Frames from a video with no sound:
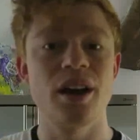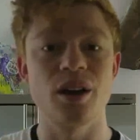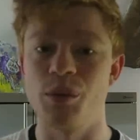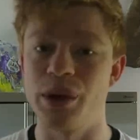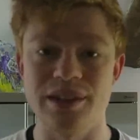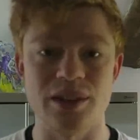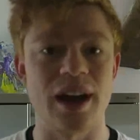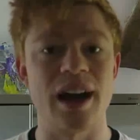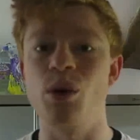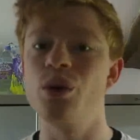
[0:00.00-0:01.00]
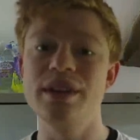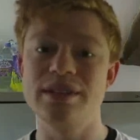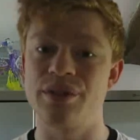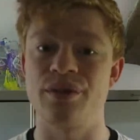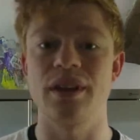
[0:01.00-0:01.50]
you know, mojito lime, all these
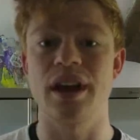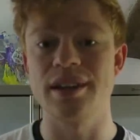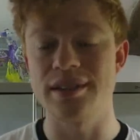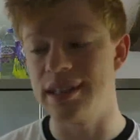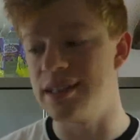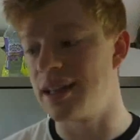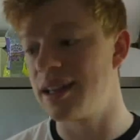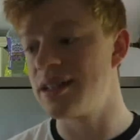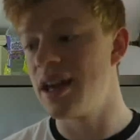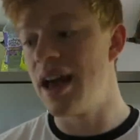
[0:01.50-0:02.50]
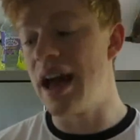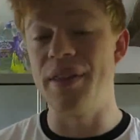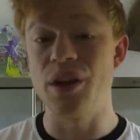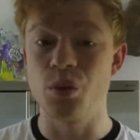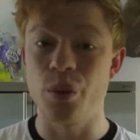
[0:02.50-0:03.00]
different kind of seasonings,
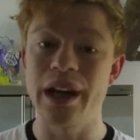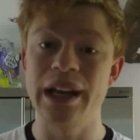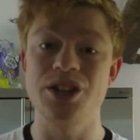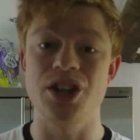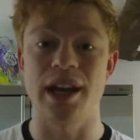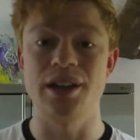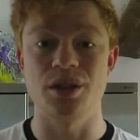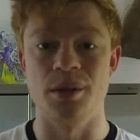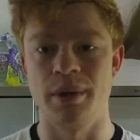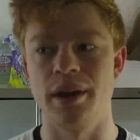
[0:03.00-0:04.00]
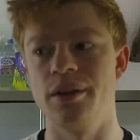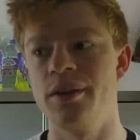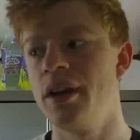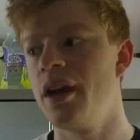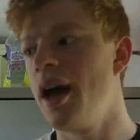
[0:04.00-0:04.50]
and they really change the meal.
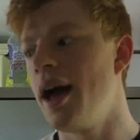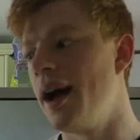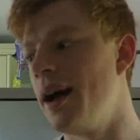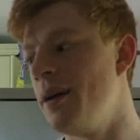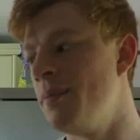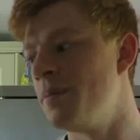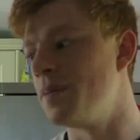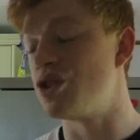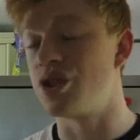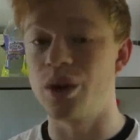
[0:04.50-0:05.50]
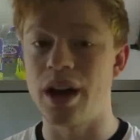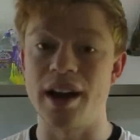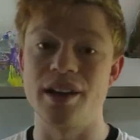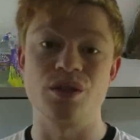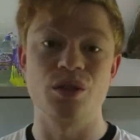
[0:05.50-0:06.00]
So
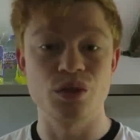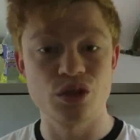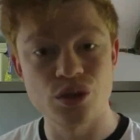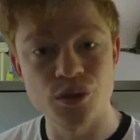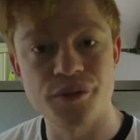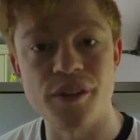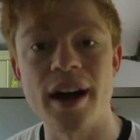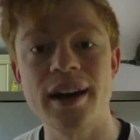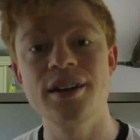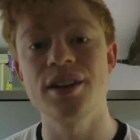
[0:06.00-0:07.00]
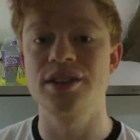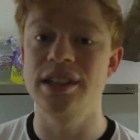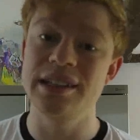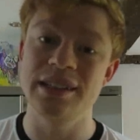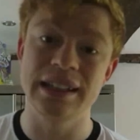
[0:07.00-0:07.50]
guys, find a
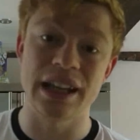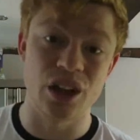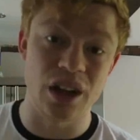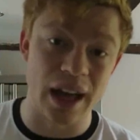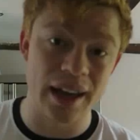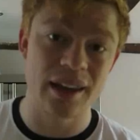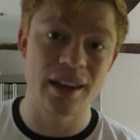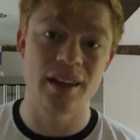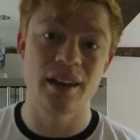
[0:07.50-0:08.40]
seasoning that you like,